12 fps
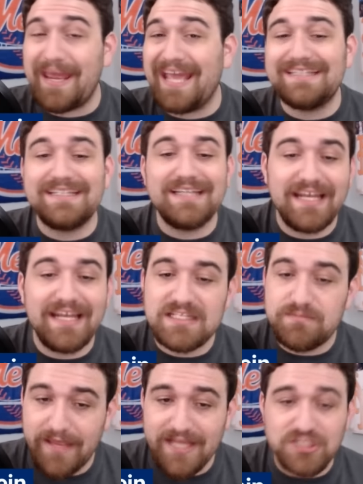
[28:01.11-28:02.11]
and in innings
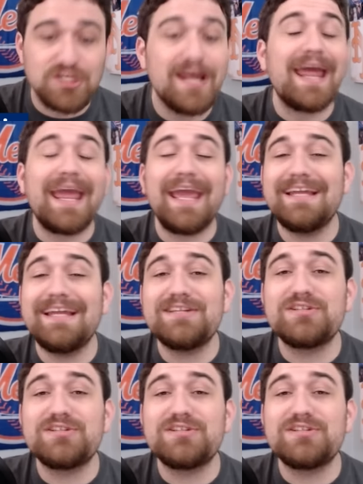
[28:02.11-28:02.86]
pitched and in